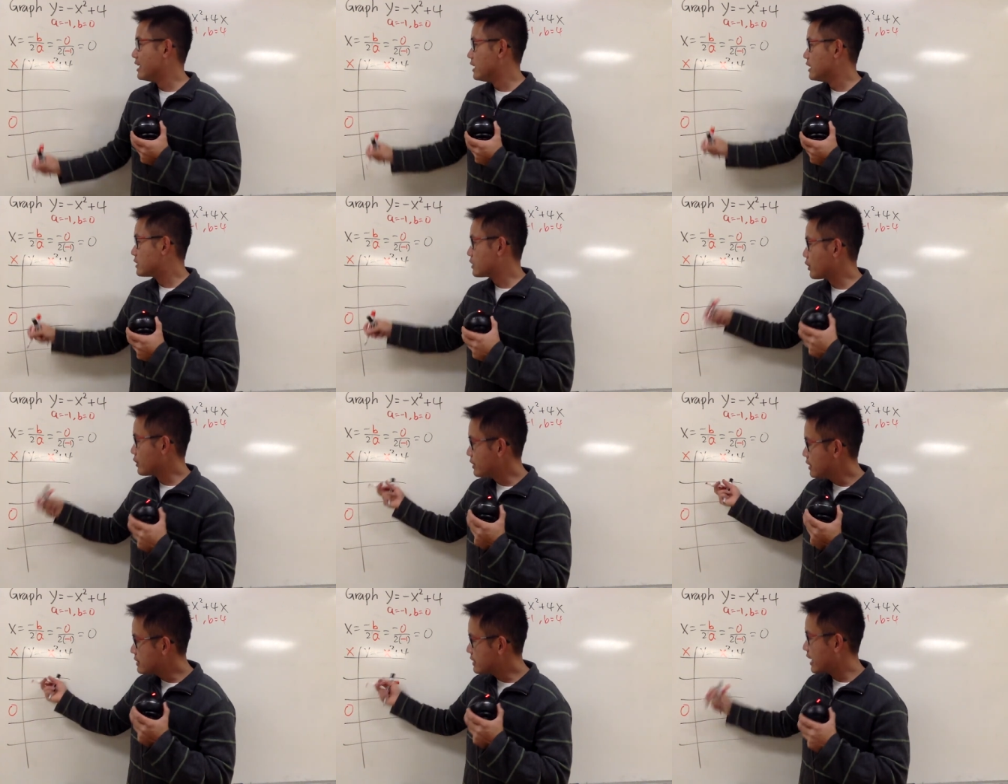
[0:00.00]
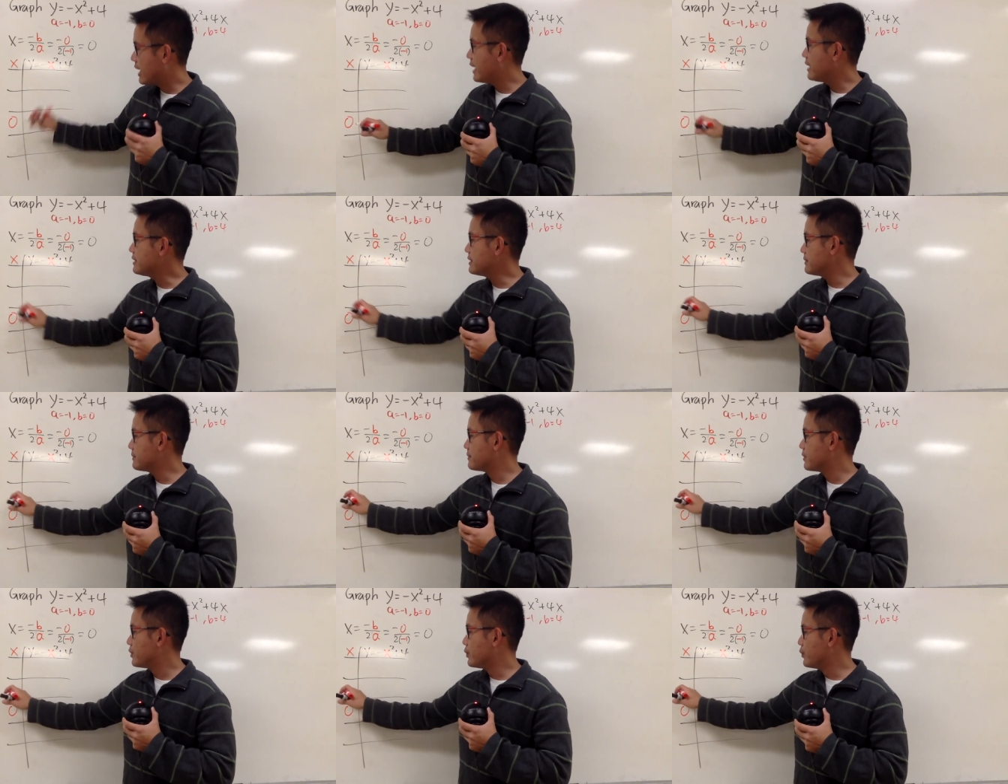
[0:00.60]
So in this case,
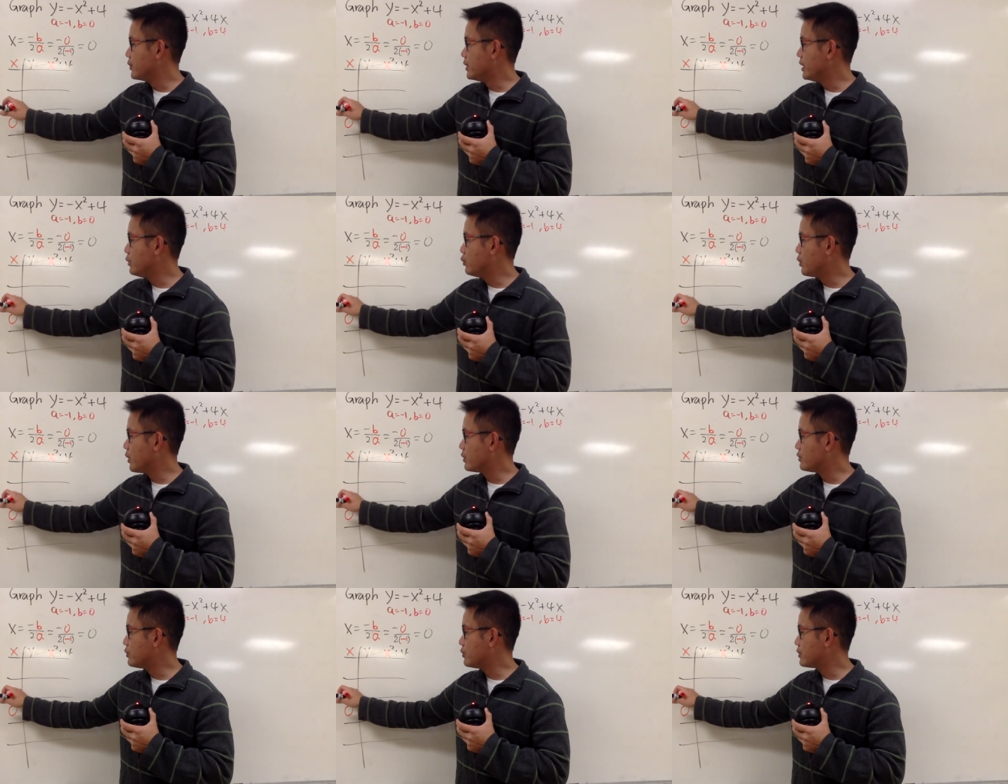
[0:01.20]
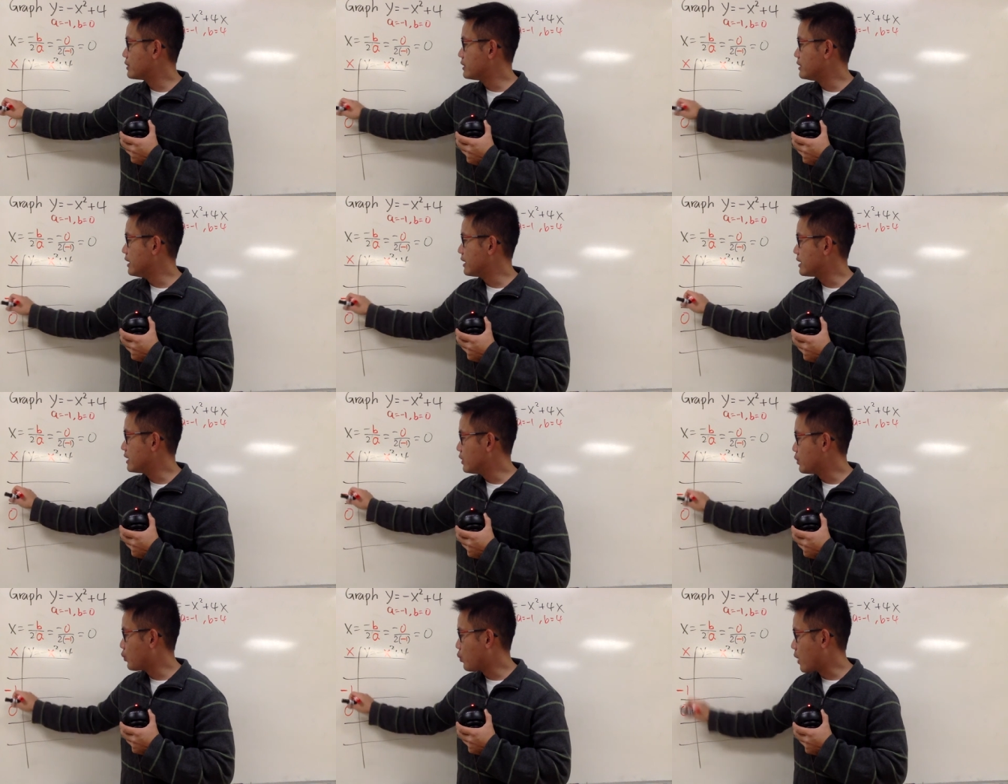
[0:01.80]
we will use
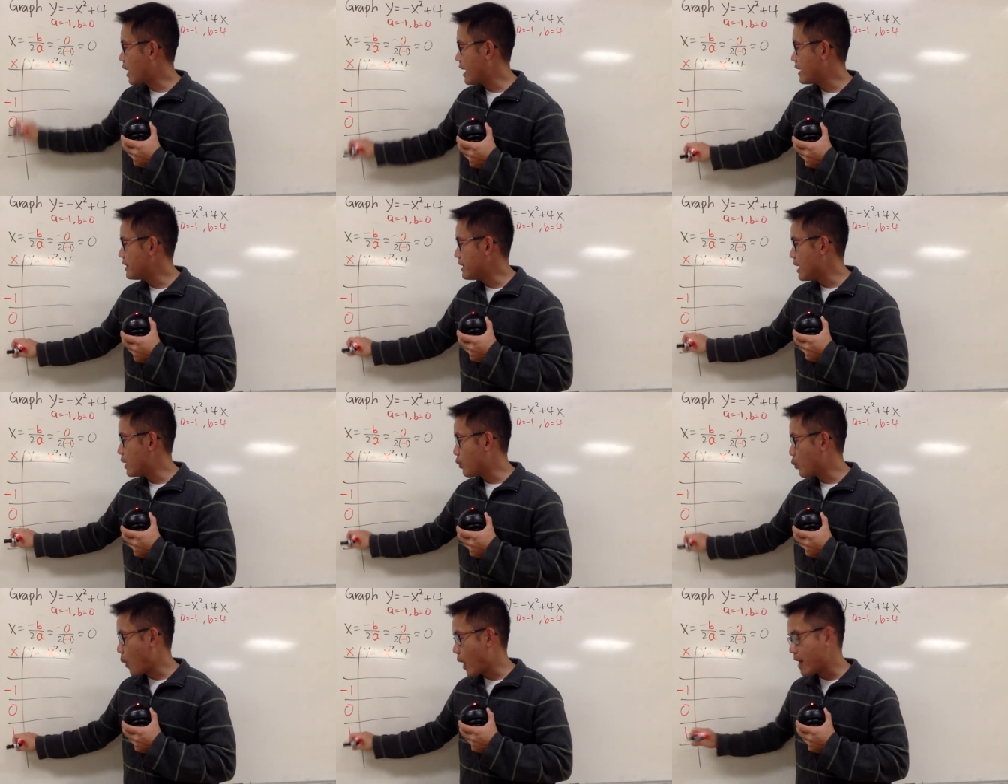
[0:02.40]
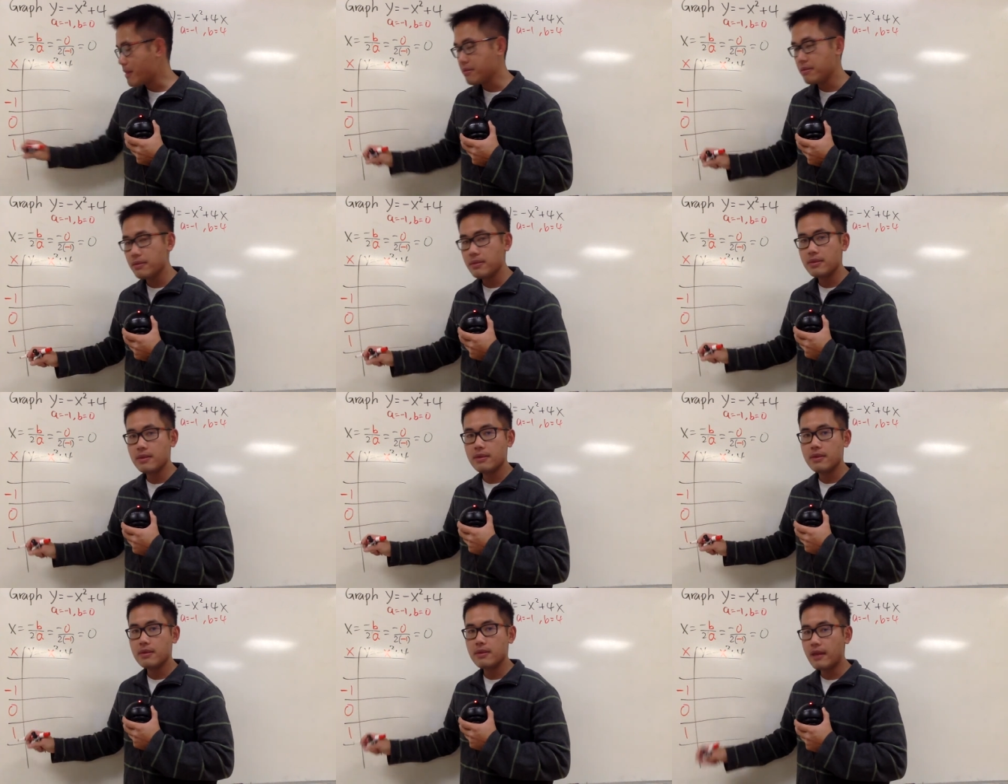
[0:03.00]
negative 1 and 1,
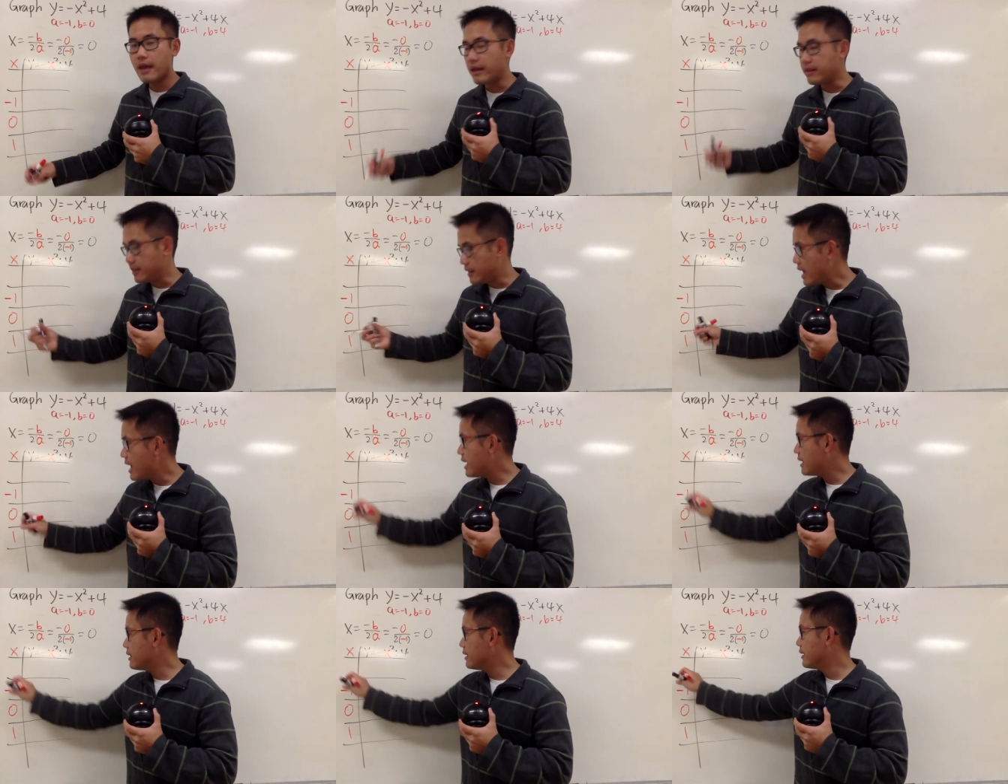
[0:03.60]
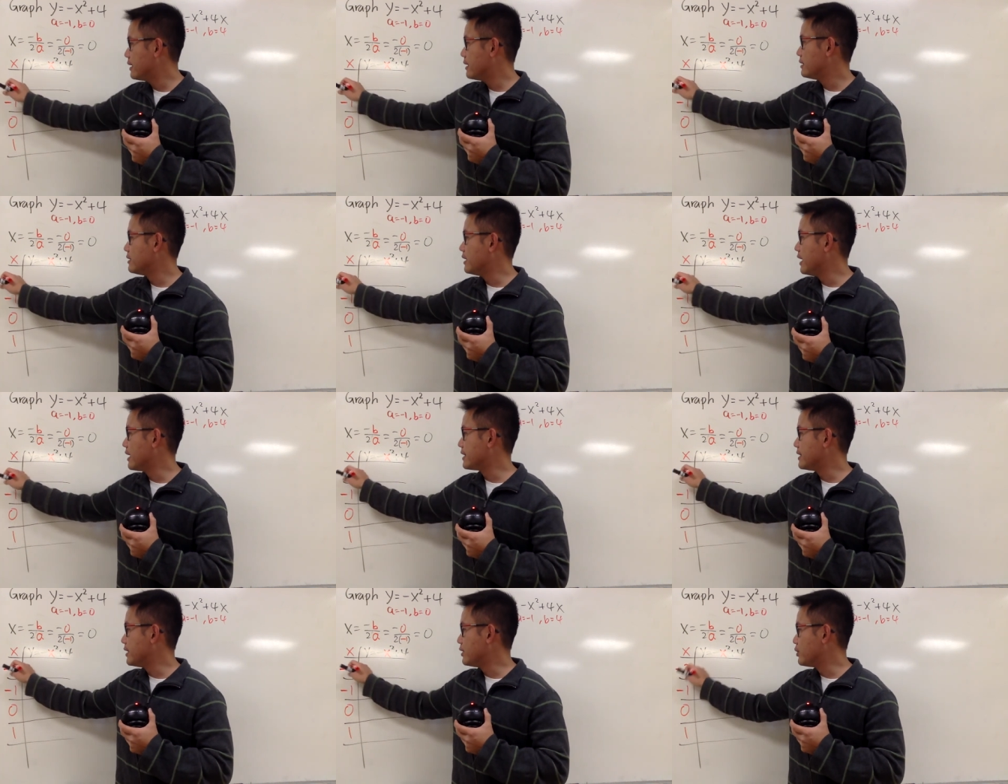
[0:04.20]
and then
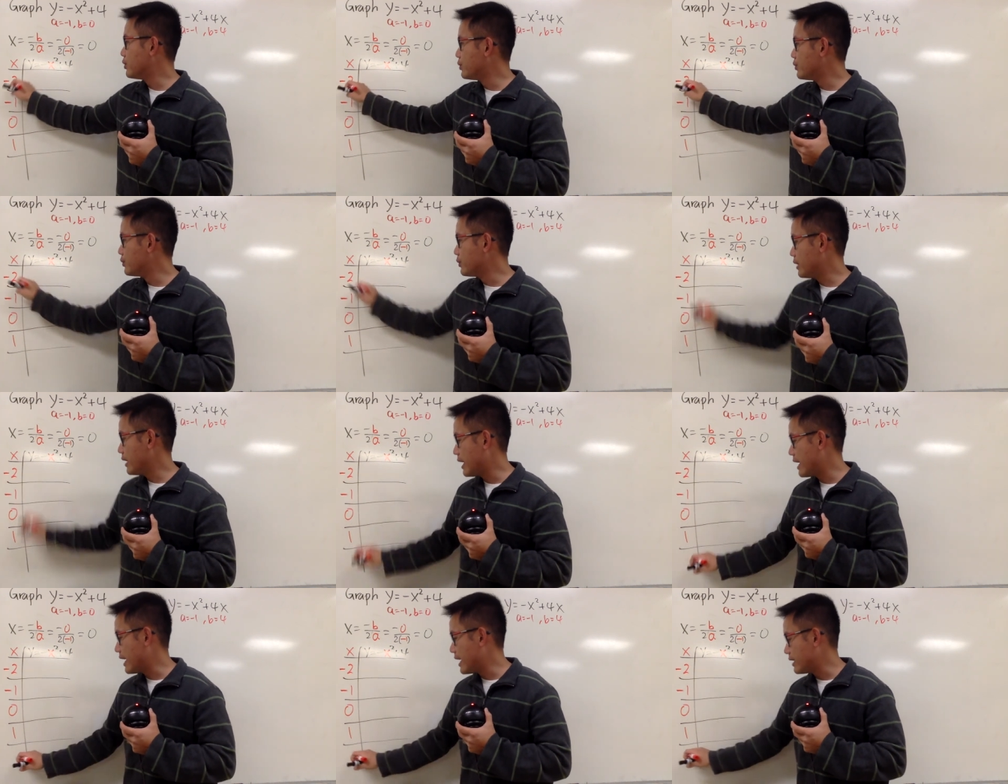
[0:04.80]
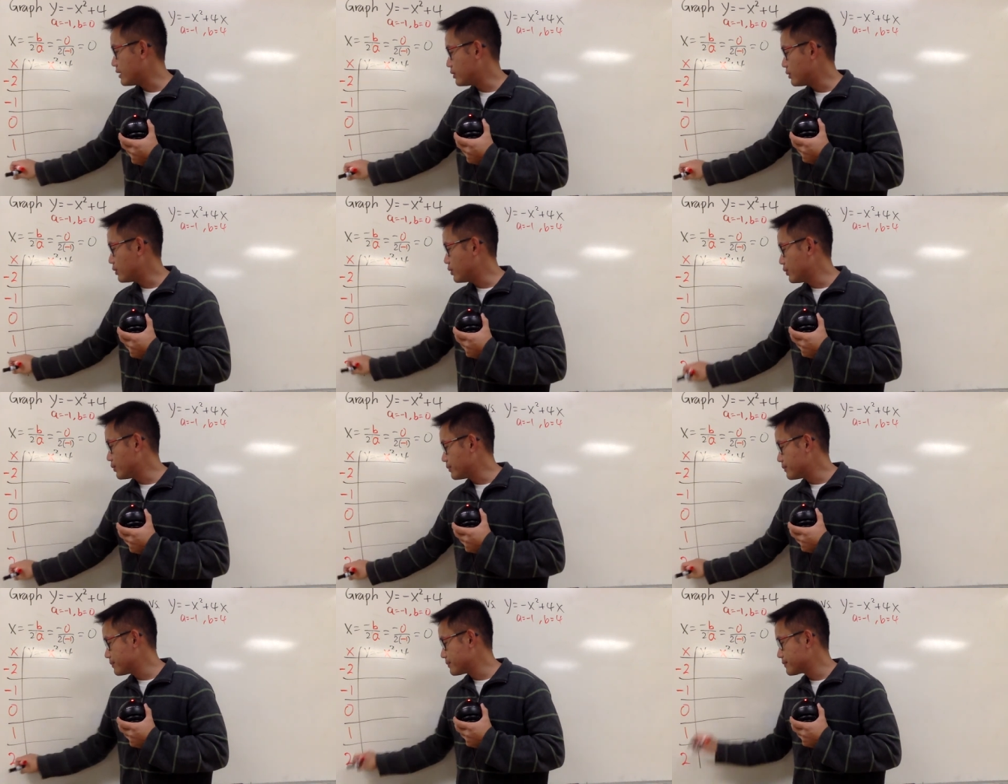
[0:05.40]
negative 2 and
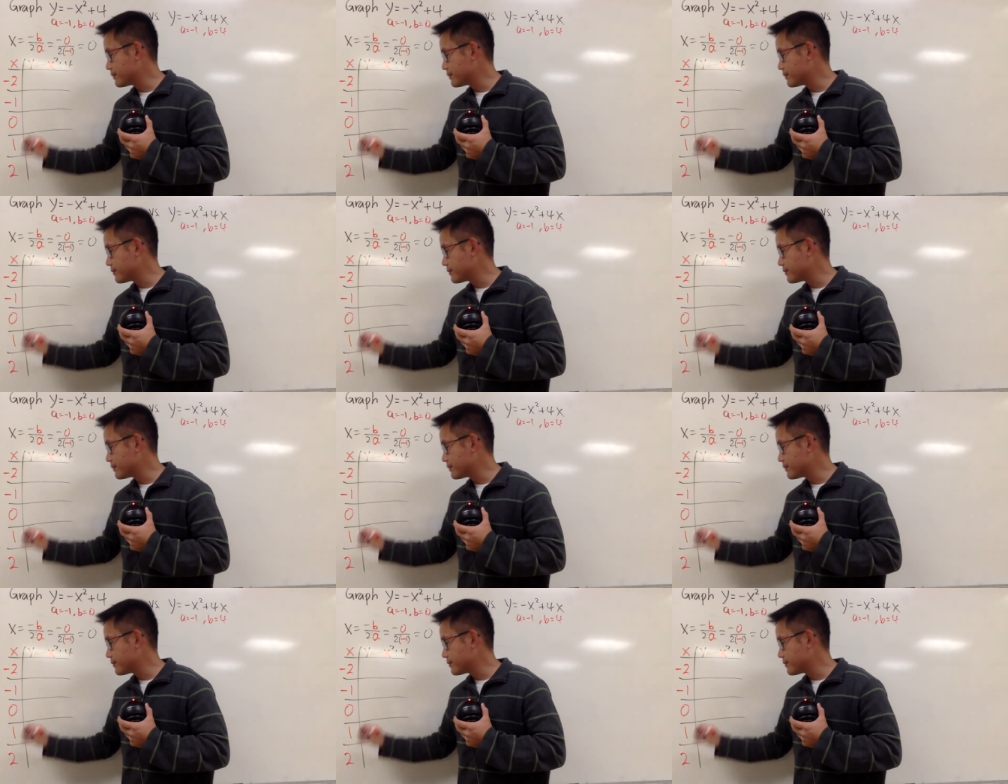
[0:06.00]
2.